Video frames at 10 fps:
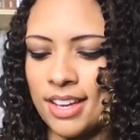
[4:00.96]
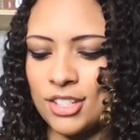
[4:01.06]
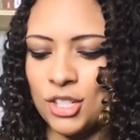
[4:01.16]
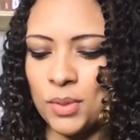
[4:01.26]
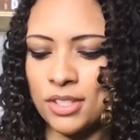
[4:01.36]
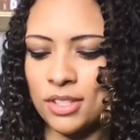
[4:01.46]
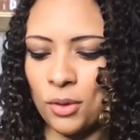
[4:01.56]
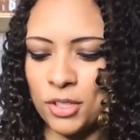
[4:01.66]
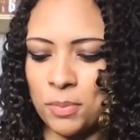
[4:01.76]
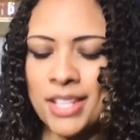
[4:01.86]
she was
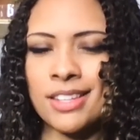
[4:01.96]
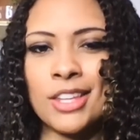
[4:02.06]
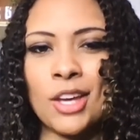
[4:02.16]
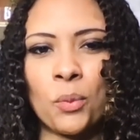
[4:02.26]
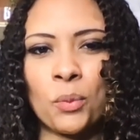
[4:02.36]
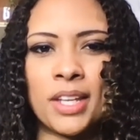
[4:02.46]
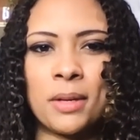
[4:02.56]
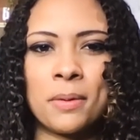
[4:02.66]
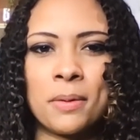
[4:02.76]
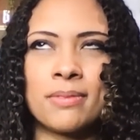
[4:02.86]
sold as basically the
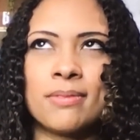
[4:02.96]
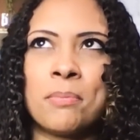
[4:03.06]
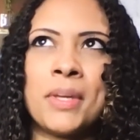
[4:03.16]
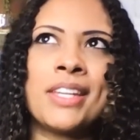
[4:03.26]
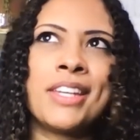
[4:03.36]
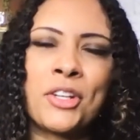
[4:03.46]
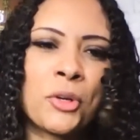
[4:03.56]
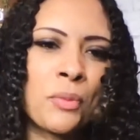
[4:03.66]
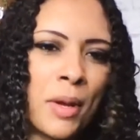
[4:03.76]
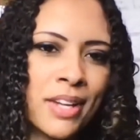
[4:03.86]
only
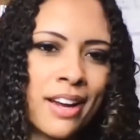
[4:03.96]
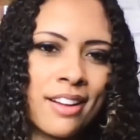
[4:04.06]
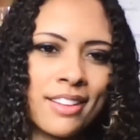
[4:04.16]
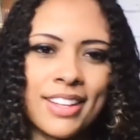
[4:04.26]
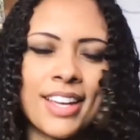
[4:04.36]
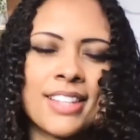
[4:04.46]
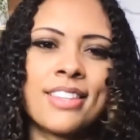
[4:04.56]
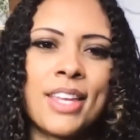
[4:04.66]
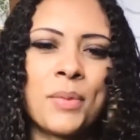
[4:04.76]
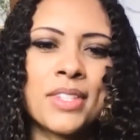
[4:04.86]
beginner reptile, I guess, that
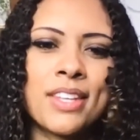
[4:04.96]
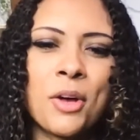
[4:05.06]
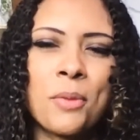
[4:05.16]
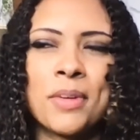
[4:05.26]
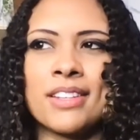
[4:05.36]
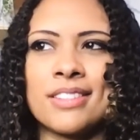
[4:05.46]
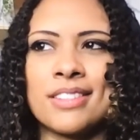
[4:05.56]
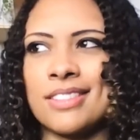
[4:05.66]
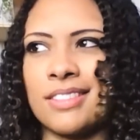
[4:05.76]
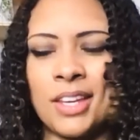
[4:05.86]
they would sell
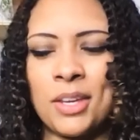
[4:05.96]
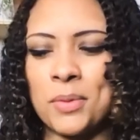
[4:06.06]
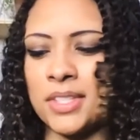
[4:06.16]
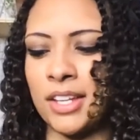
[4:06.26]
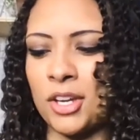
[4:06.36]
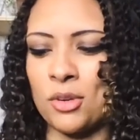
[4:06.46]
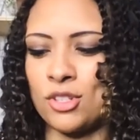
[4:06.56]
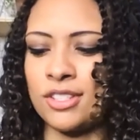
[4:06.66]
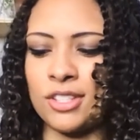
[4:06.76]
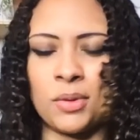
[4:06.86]
because he was like, oh,
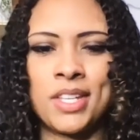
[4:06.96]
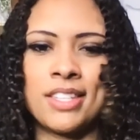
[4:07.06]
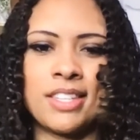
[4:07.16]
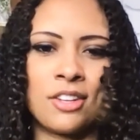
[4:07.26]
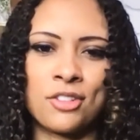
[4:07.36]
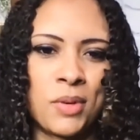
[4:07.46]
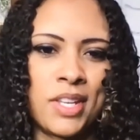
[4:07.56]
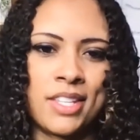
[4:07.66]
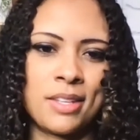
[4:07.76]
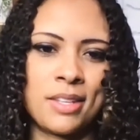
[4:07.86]
she's so easy. They're so easy.